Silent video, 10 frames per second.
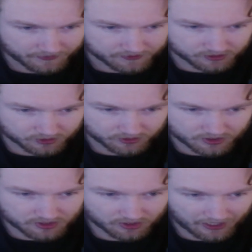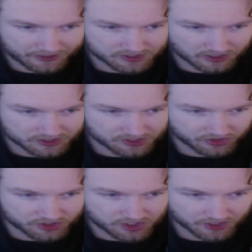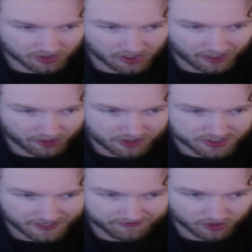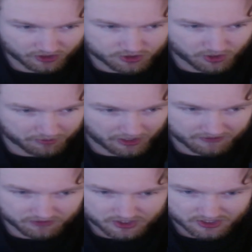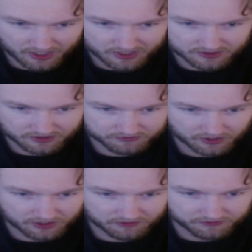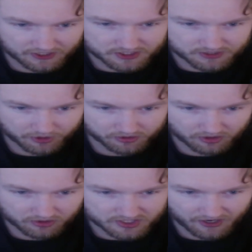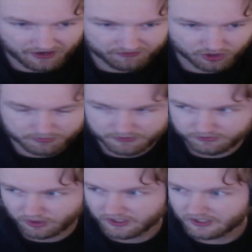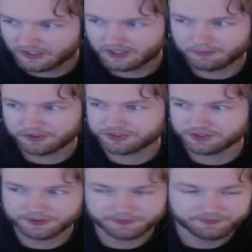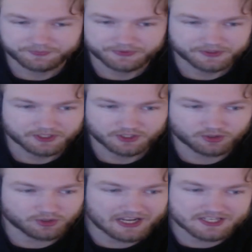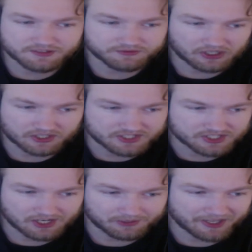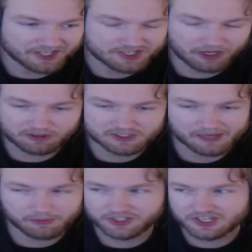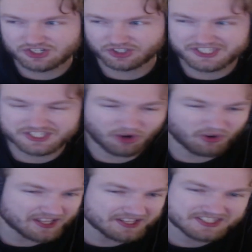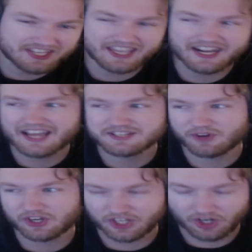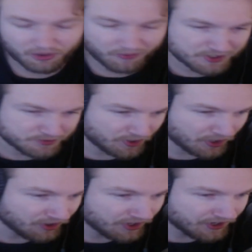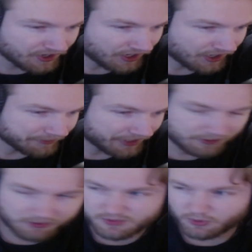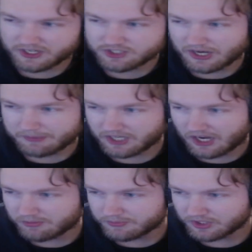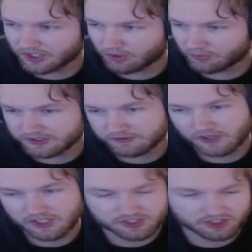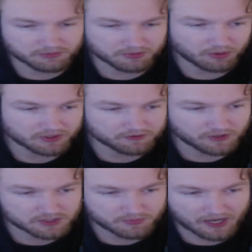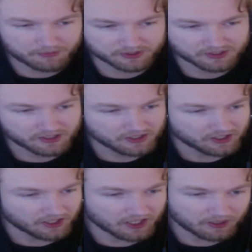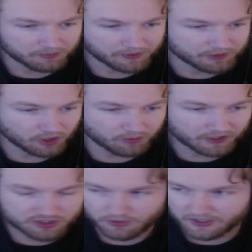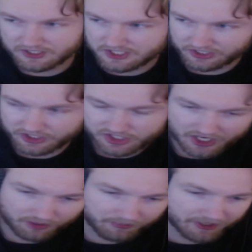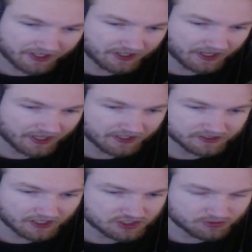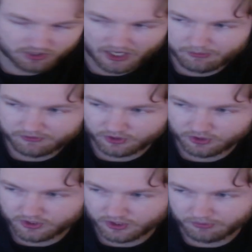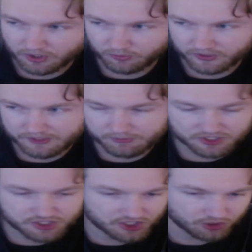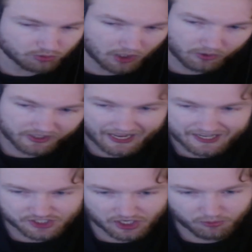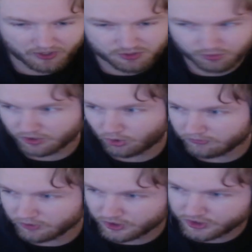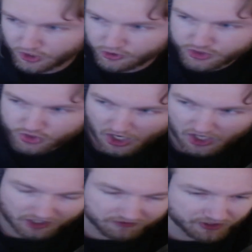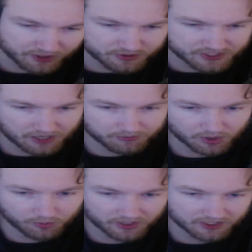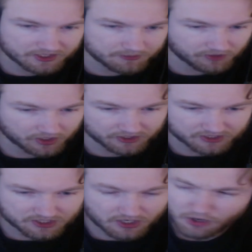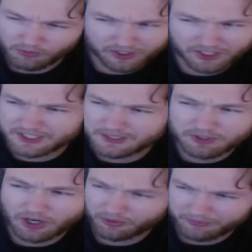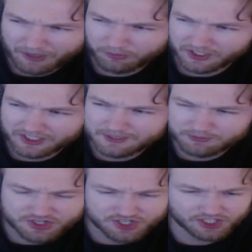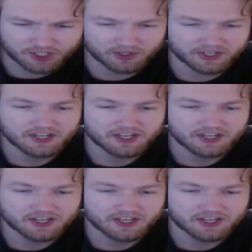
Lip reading: dude, there's a lot of songs on this shit and a lot of artists I haven't heard, so I'm kind of excited to fucking find some other artists I haven't heard before. But dude, crazy fucking song, man. Shout out Thaiboy Digital, he's going insane as fucking always, bro. But anyways, boys, drop a comment below. What the fuck's good, bro? What the fuck's popping? Let me know what else you want to see on the channel, man. And yeah, subscribe if you're new here, bro. We're keeping this shit growing as always. We're over a year strong on videos now, bro. We're gonna keep fucking this. We're gonna keep going, man. We're gonna keep the shit going.